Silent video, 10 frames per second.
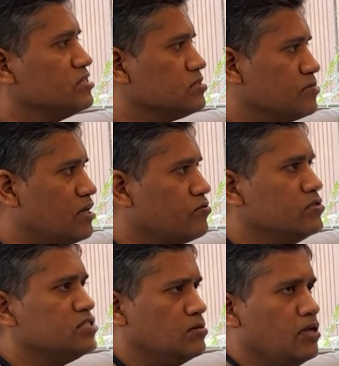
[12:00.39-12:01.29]
in
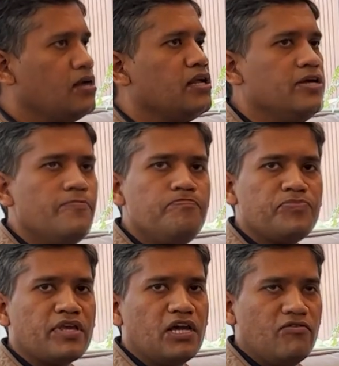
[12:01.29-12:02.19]
smartphones. Similarly,
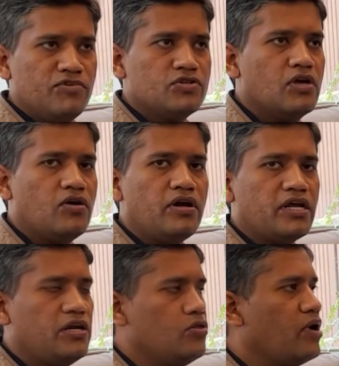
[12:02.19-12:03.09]
in visual
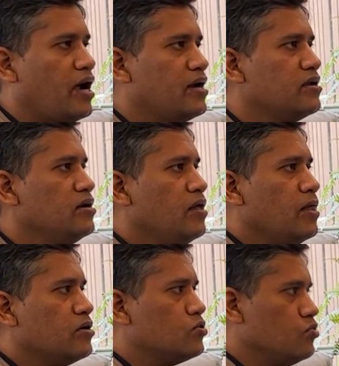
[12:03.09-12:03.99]
content, you had
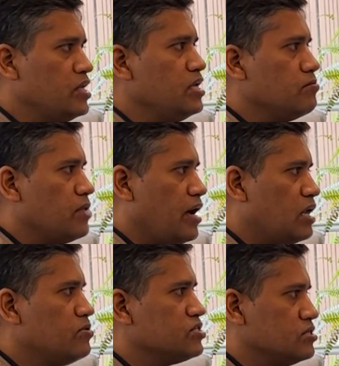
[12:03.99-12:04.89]
2D
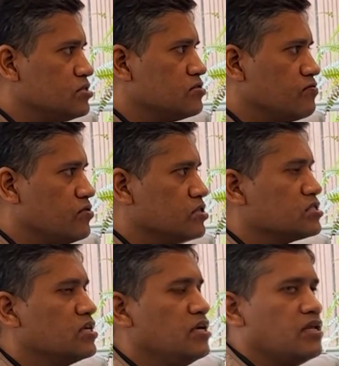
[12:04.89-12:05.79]
animations
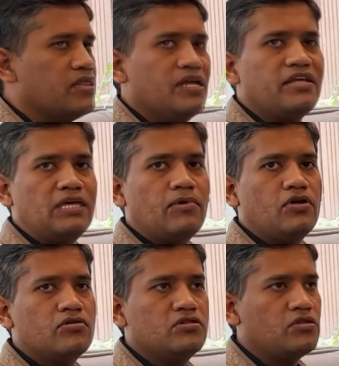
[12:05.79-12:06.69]
first, then came
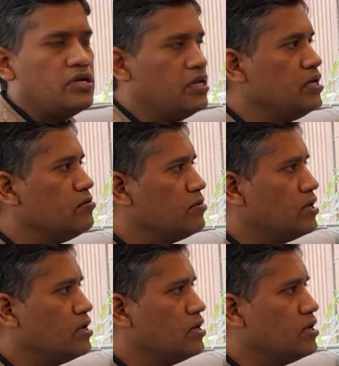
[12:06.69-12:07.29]
along 3D